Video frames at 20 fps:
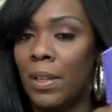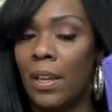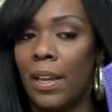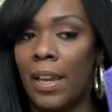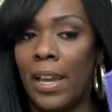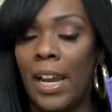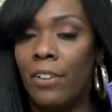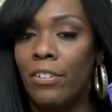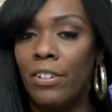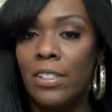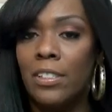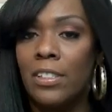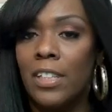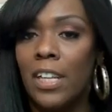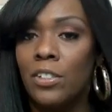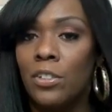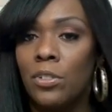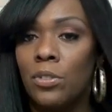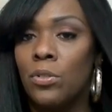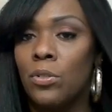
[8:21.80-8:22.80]
hair
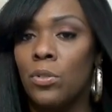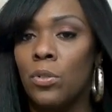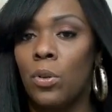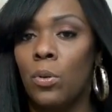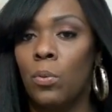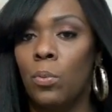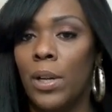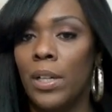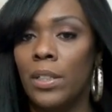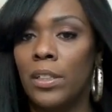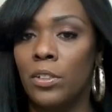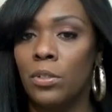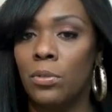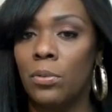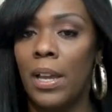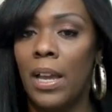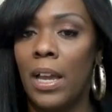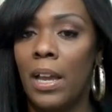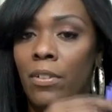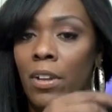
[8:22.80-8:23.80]
extensions or wig that
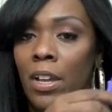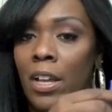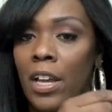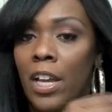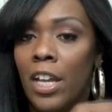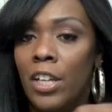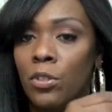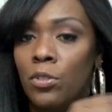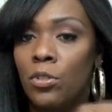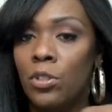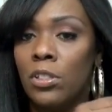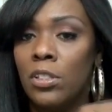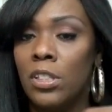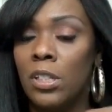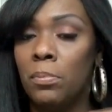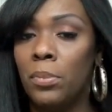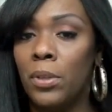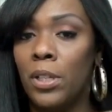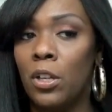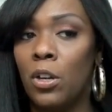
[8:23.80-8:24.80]
you have and you just
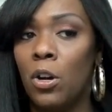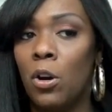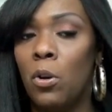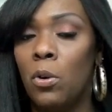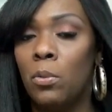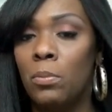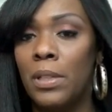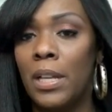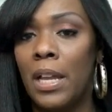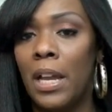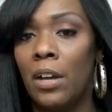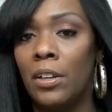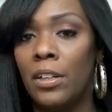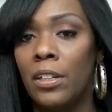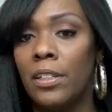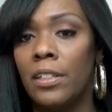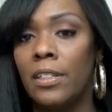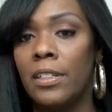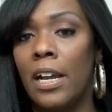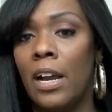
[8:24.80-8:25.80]
simply comb down
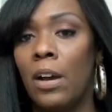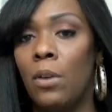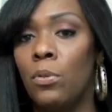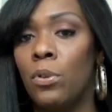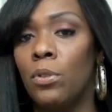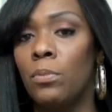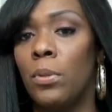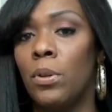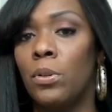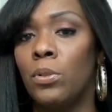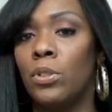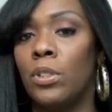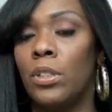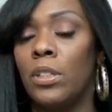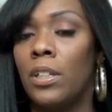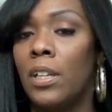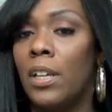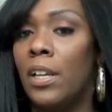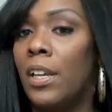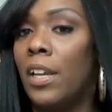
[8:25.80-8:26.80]
in a downward
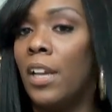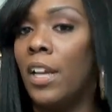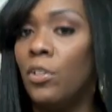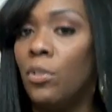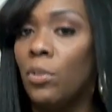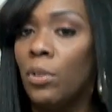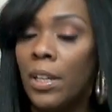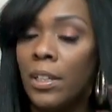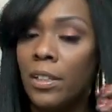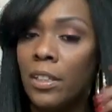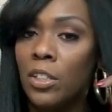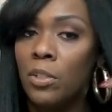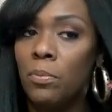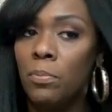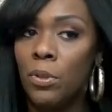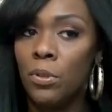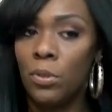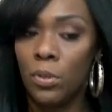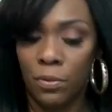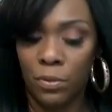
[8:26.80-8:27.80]
motion and you get these
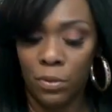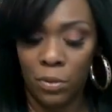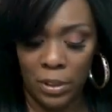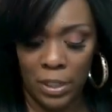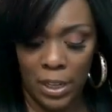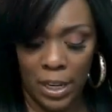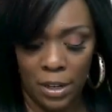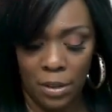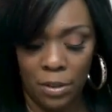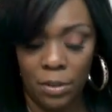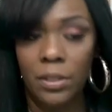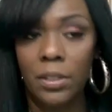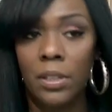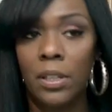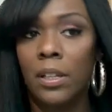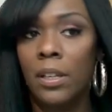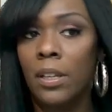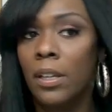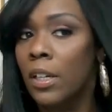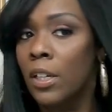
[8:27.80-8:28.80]
beautiful layers.
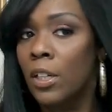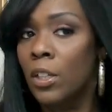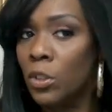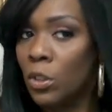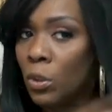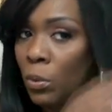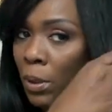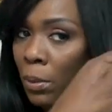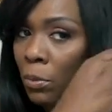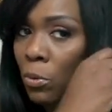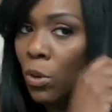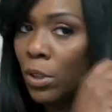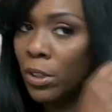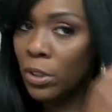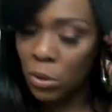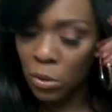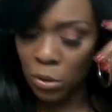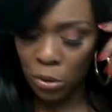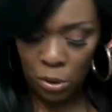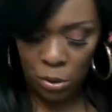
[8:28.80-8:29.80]
So what I'm
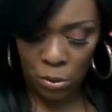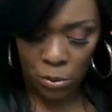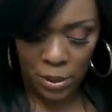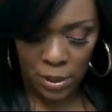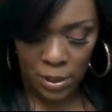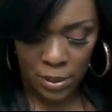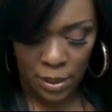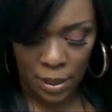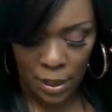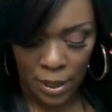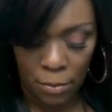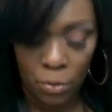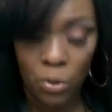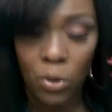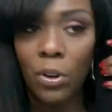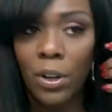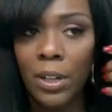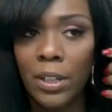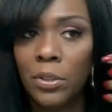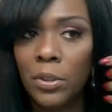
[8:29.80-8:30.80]
going to do is I'm
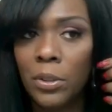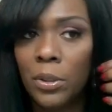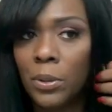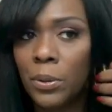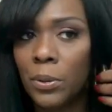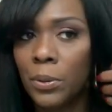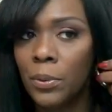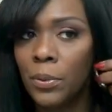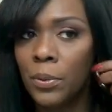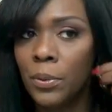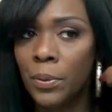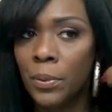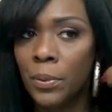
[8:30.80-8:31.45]
going to